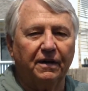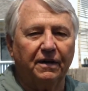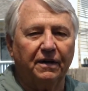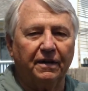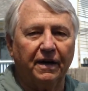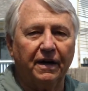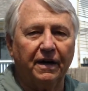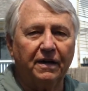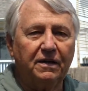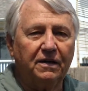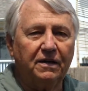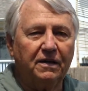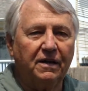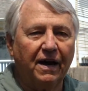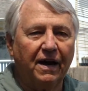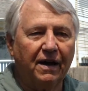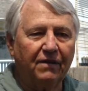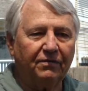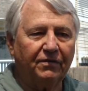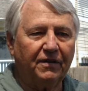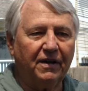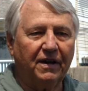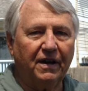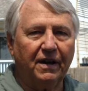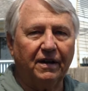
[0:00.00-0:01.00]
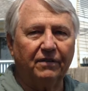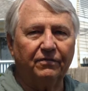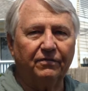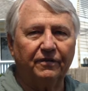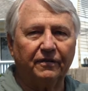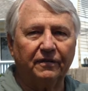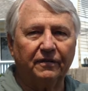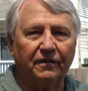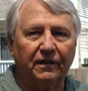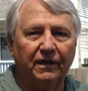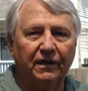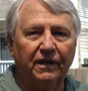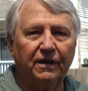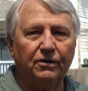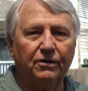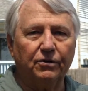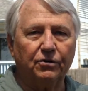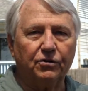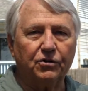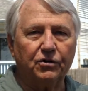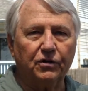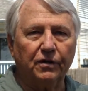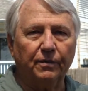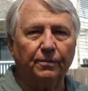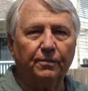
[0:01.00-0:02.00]
Then you have to have
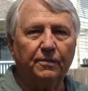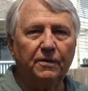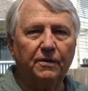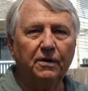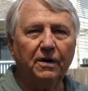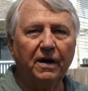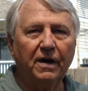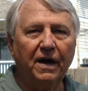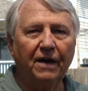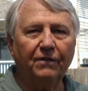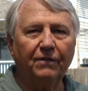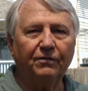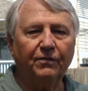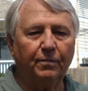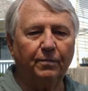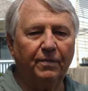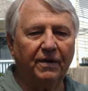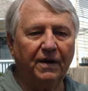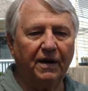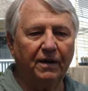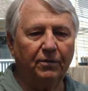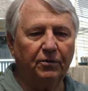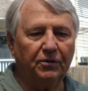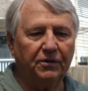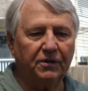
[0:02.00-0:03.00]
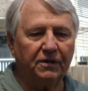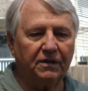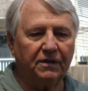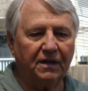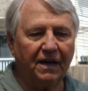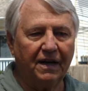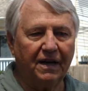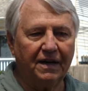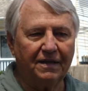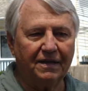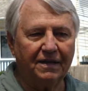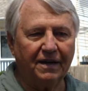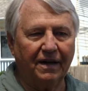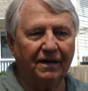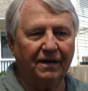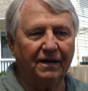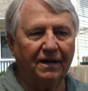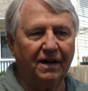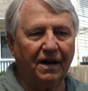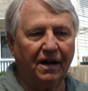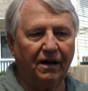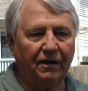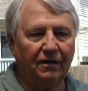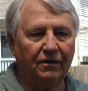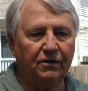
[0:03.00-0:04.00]
leadership. You have to be able to take that
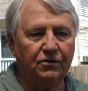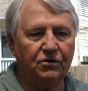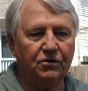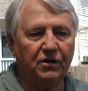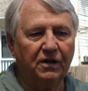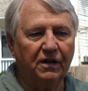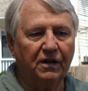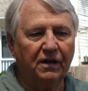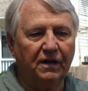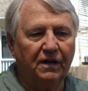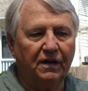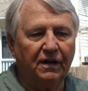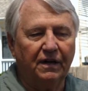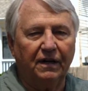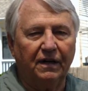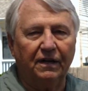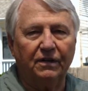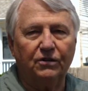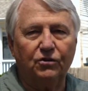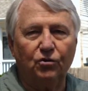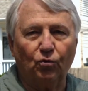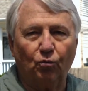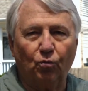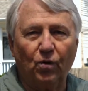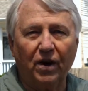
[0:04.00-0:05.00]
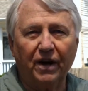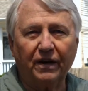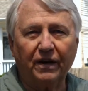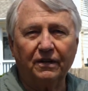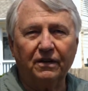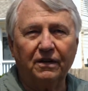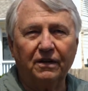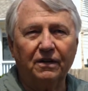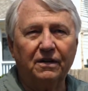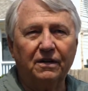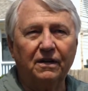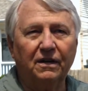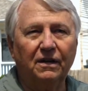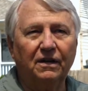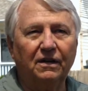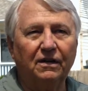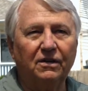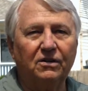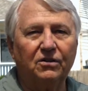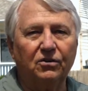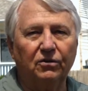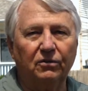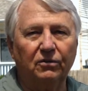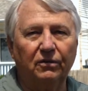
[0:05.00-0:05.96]
knowledge and direct it into